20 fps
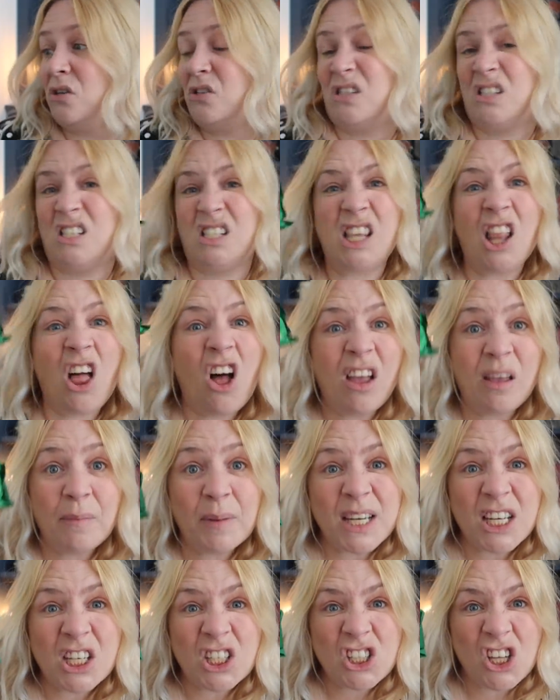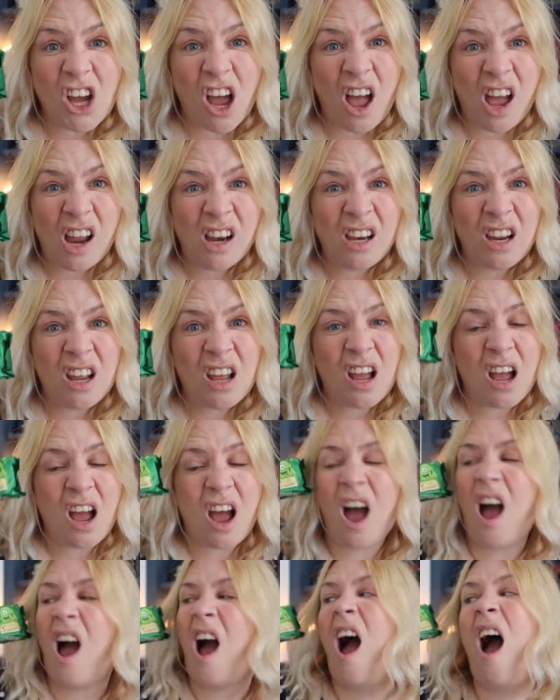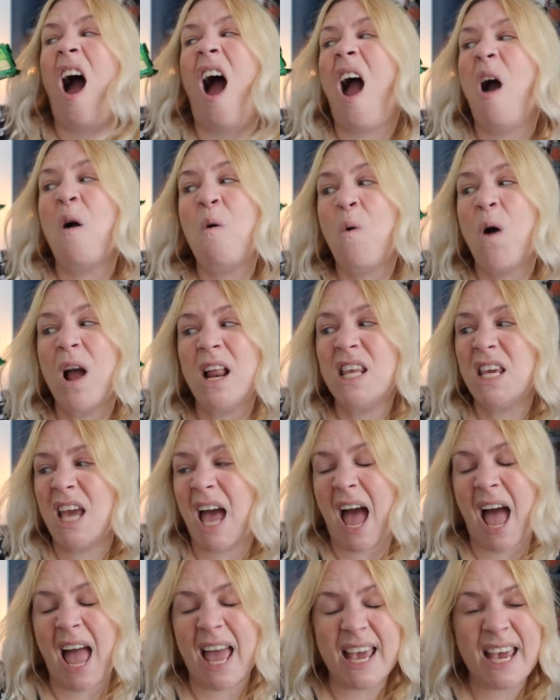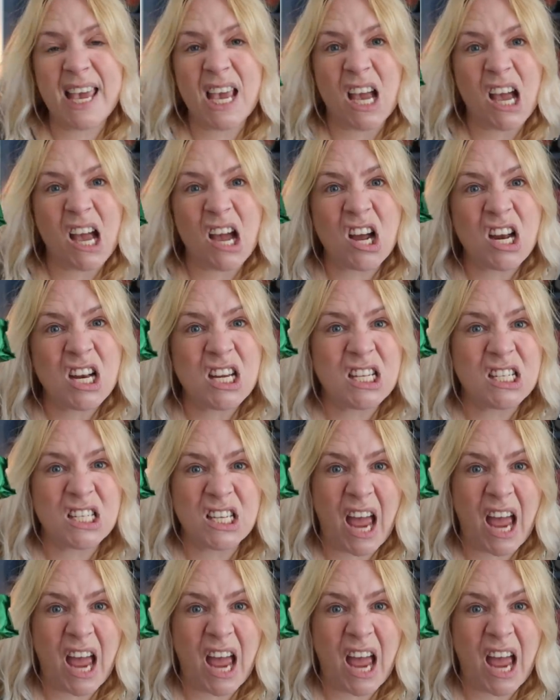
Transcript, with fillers: slime edition, when you're eight and you're